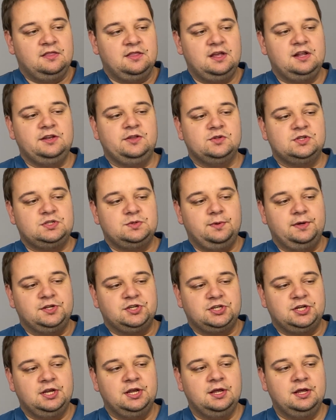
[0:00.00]
Then you
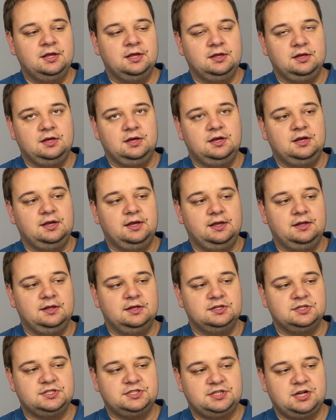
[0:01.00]
switch
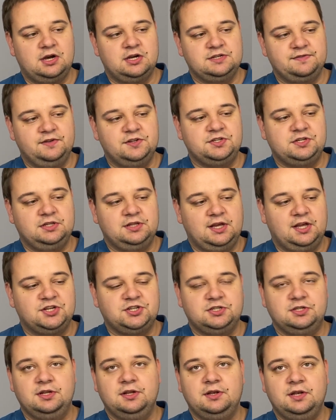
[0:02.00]
and start
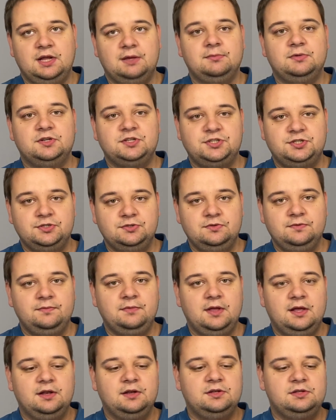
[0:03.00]
ventilation in number 2,
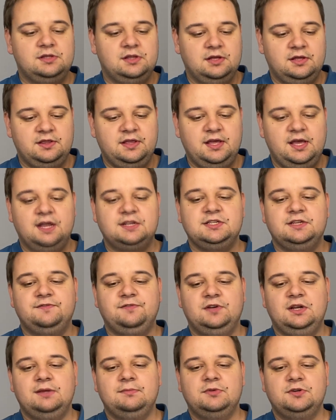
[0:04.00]
and the exit
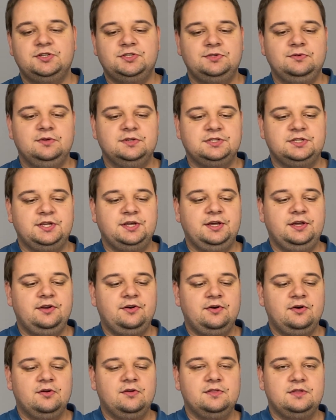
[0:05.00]
for number 2 is
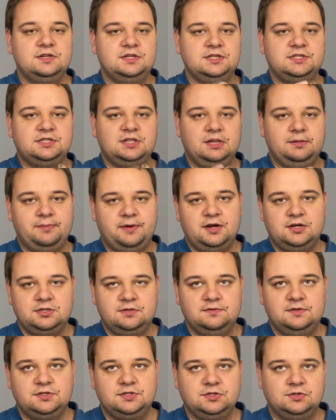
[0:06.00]
here on the distal part
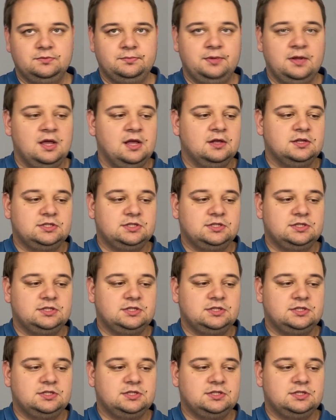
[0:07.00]
of the tube.